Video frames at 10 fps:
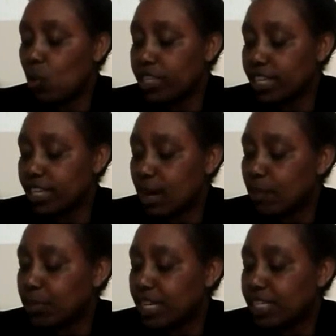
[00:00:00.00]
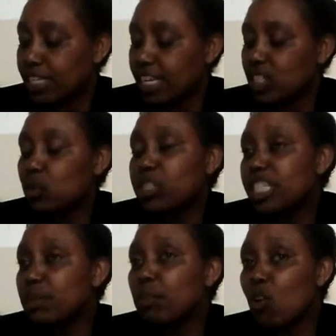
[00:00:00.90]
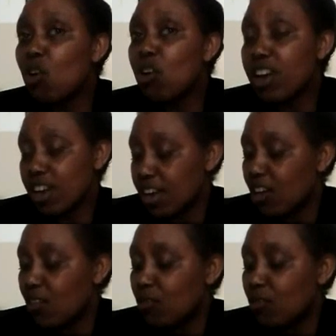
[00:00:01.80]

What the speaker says: which enables access to cheap loan